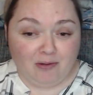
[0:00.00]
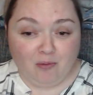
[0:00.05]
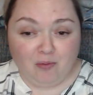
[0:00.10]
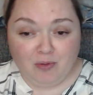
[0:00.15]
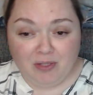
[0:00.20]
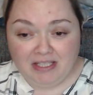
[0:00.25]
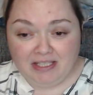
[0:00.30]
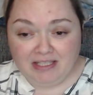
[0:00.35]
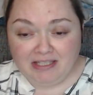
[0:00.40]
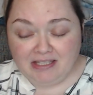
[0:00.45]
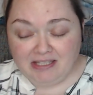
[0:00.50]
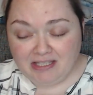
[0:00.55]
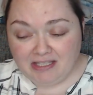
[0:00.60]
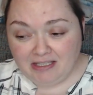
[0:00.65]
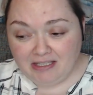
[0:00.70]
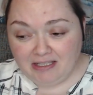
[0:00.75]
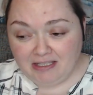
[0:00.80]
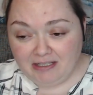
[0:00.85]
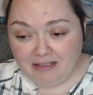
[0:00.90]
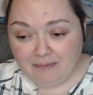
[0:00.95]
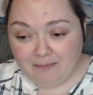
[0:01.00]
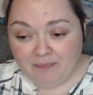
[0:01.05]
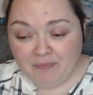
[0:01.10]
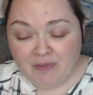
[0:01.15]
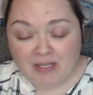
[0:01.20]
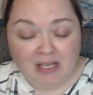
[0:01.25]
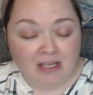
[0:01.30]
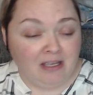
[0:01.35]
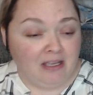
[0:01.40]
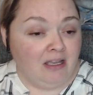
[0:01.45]
we
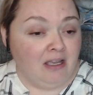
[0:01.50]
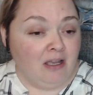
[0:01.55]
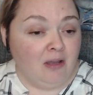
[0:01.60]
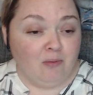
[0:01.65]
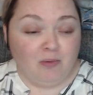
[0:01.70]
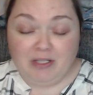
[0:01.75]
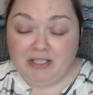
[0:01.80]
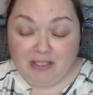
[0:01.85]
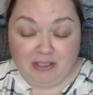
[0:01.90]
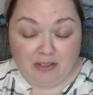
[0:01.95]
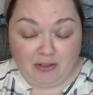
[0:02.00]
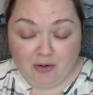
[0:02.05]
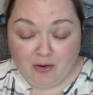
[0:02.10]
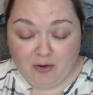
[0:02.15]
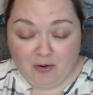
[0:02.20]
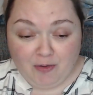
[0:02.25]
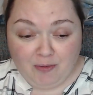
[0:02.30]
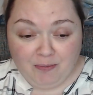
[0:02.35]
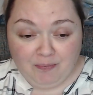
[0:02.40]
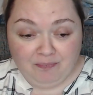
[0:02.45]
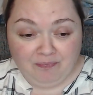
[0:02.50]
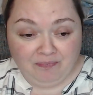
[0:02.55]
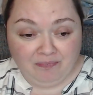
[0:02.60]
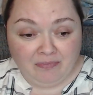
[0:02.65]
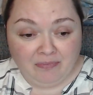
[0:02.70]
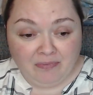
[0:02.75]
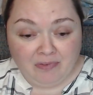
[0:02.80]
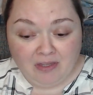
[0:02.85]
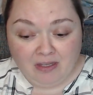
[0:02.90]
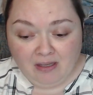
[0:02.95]
saw
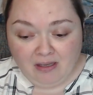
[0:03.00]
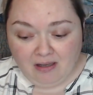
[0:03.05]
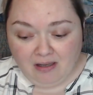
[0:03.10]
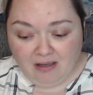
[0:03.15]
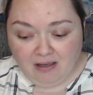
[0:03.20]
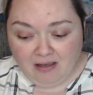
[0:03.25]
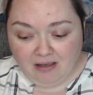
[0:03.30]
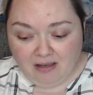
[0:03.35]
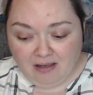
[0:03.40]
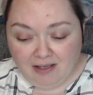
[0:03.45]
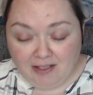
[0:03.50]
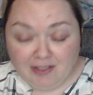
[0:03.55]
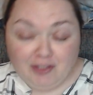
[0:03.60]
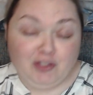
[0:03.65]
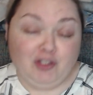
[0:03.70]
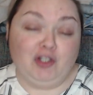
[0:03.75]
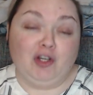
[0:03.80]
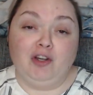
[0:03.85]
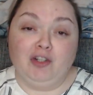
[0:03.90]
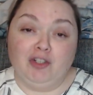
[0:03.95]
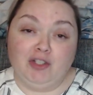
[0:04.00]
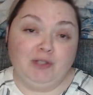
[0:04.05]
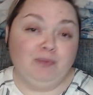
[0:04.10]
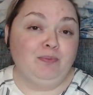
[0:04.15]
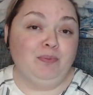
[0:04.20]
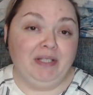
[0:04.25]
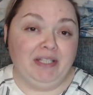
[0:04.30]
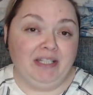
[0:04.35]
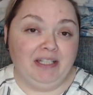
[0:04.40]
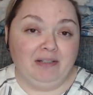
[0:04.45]
Josh
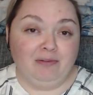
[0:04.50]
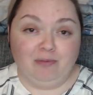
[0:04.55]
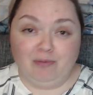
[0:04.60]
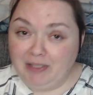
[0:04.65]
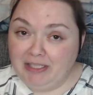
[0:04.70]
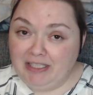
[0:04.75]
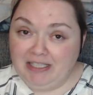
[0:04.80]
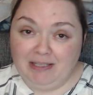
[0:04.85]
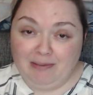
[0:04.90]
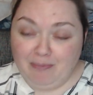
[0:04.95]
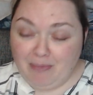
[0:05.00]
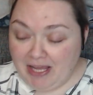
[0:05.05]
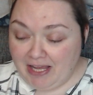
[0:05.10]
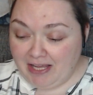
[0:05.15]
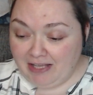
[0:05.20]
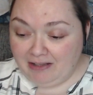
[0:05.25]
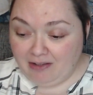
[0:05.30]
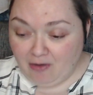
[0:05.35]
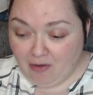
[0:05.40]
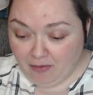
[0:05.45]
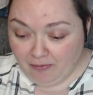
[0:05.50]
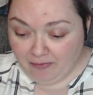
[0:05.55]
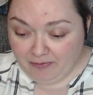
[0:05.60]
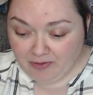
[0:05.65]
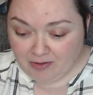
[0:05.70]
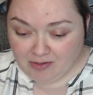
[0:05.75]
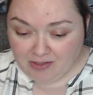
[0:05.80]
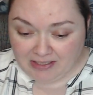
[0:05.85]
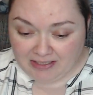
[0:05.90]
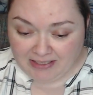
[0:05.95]
being really mad,
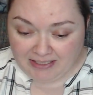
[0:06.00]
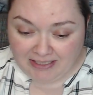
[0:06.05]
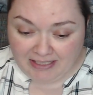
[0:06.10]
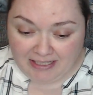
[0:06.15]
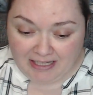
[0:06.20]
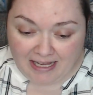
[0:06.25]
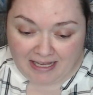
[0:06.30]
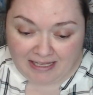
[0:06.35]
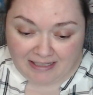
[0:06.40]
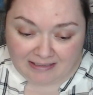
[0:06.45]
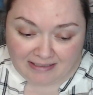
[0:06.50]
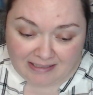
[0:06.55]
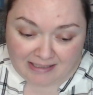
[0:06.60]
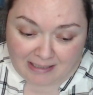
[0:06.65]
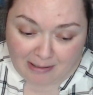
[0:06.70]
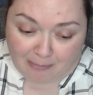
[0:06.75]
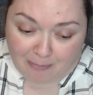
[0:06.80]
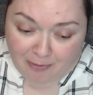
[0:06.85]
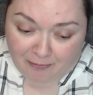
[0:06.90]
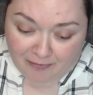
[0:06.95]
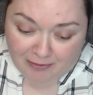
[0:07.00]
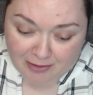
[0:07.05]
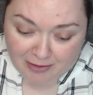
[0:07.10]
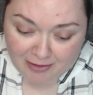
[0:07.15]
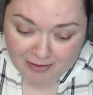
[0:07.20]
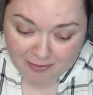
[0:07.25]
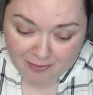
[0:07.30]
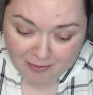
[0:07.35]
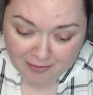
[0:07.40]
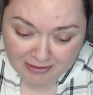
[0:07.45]
obviously, and some of
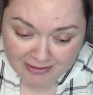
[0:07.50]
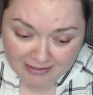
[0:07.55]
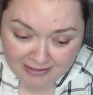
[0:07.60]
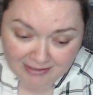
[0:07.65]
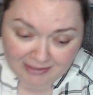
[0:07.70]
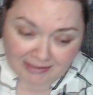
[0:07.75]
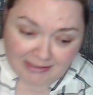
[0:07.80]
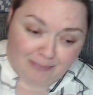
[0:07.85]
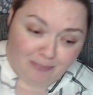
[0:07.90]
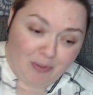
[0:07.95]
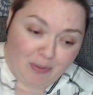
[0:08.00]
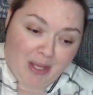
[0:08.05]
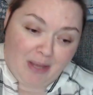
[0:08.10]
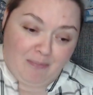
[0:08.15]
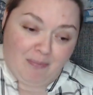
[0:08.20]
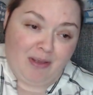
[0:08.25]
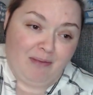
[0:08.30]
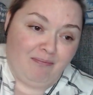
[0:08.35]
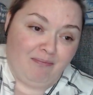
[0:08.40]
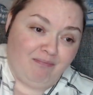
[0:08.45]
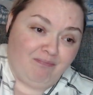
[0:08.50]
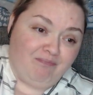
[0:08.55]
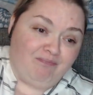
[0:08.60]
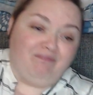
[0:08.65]
the others maybe,